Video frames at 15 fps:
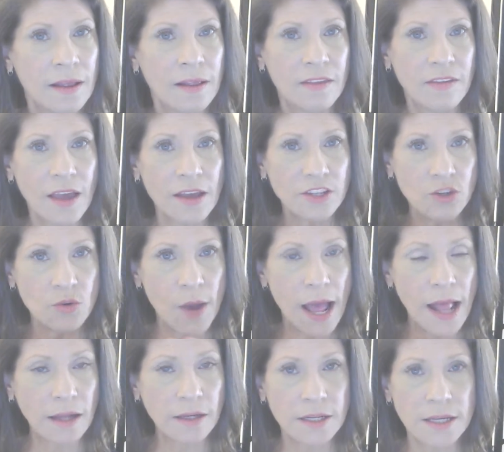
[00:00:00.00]

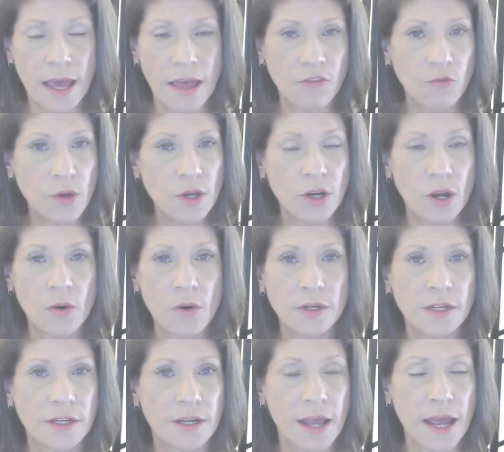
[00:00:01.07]
sexuality as we know it
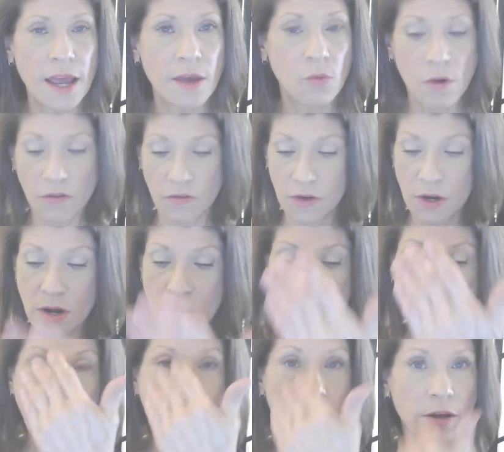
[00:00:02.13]
today was
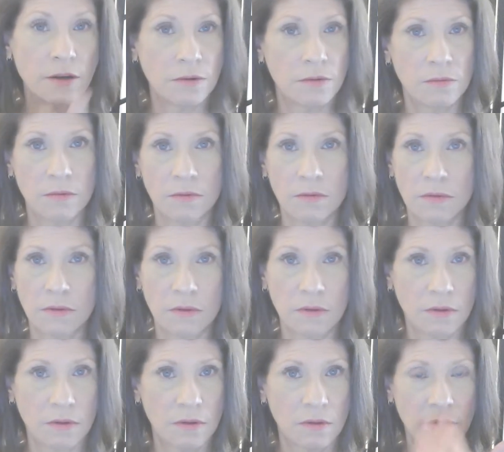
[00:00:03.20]
not.
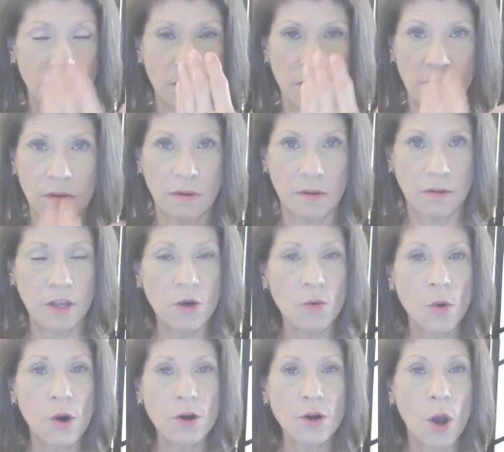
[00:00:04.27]
There
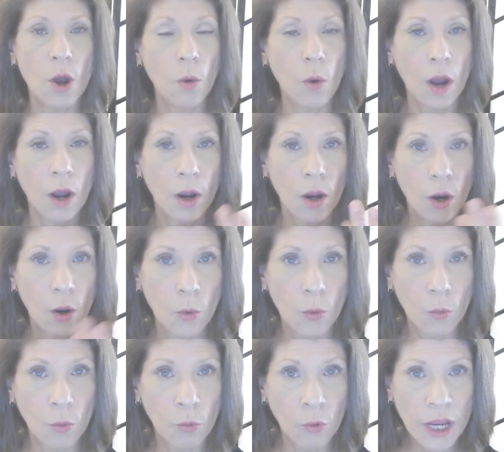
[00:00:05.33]
were no
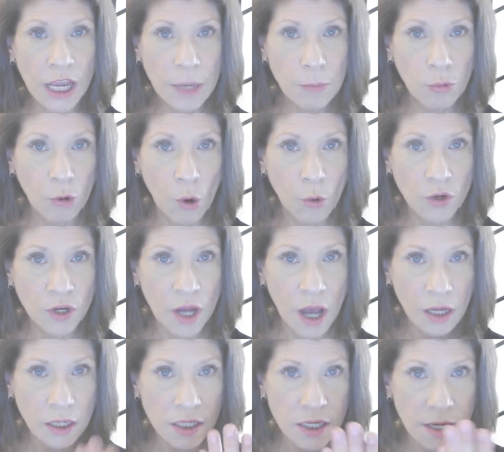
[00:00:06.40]

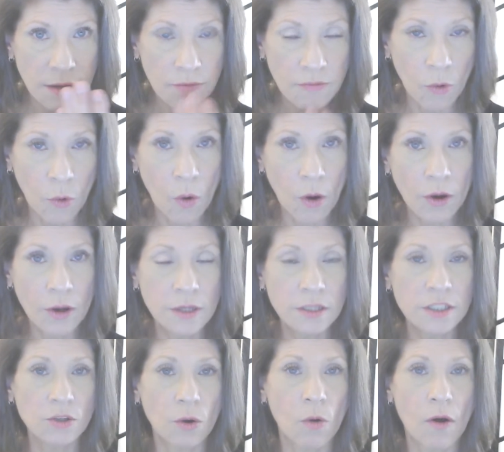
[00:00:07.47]
reproductive
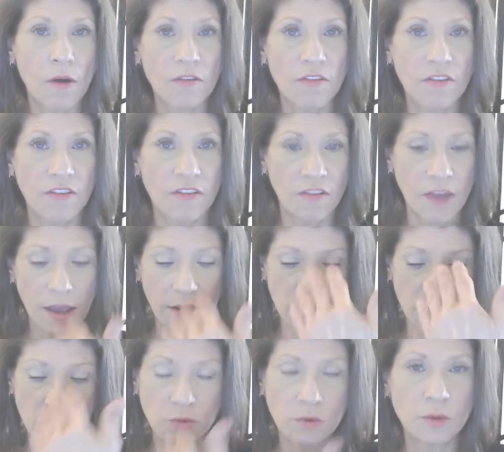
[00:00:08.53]
organs or a
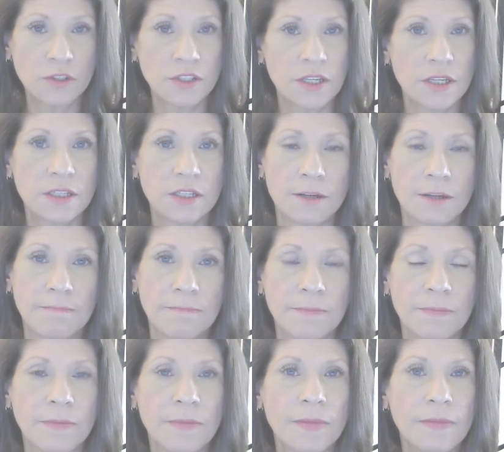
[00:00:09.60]
sexual system
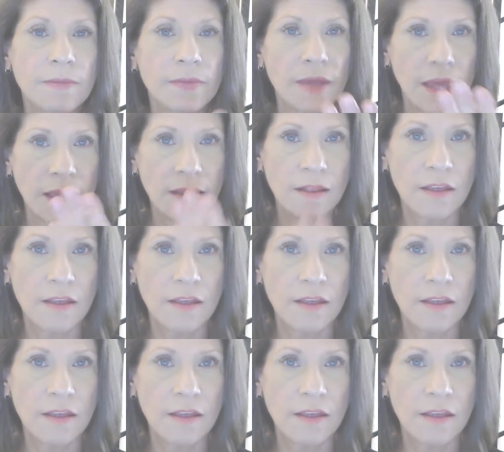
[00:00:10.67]
in